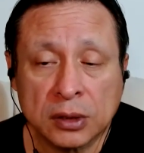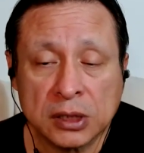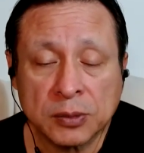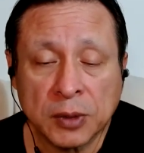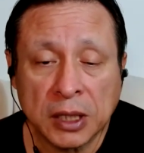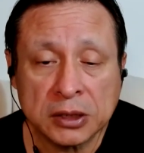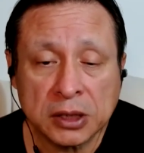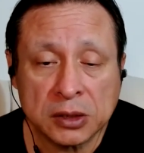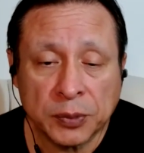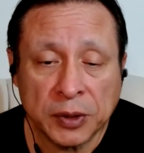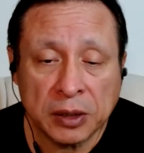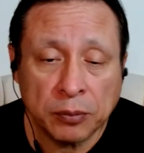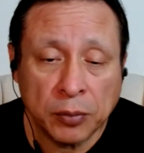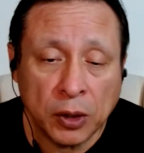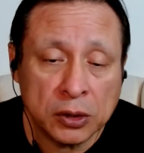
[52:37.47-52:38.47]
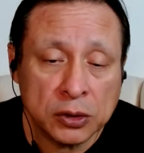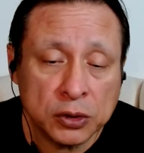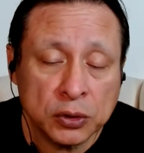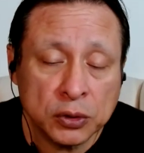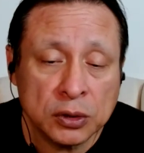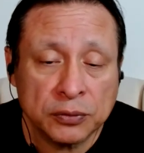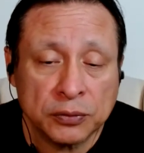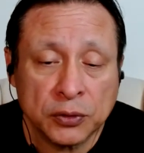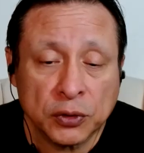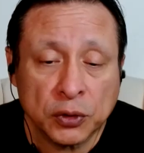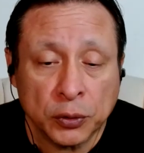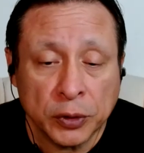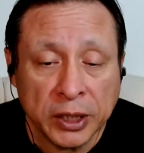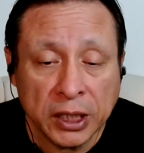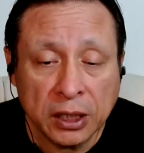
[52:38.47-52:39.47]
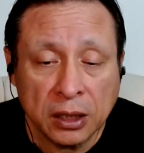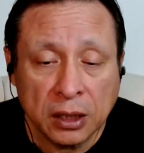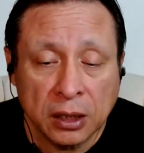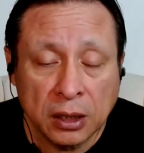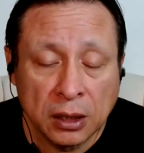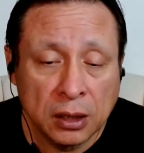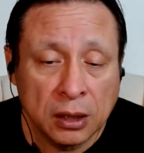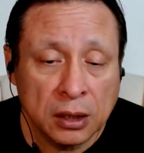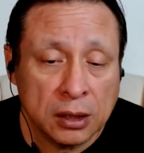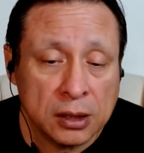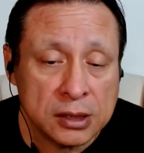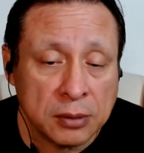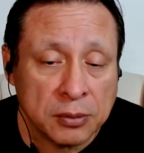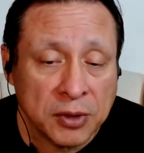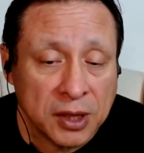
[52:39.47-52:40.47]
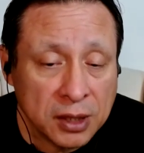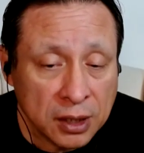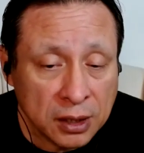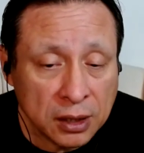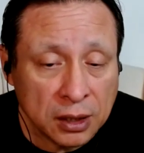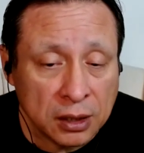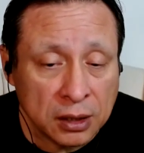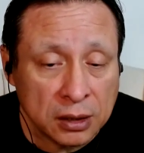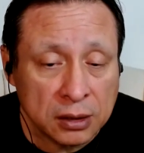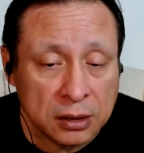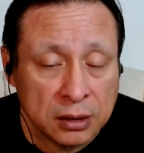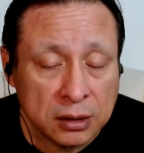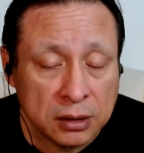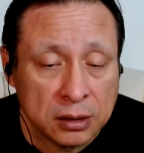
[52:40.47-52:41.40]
This might just be part two of three because I'm thinking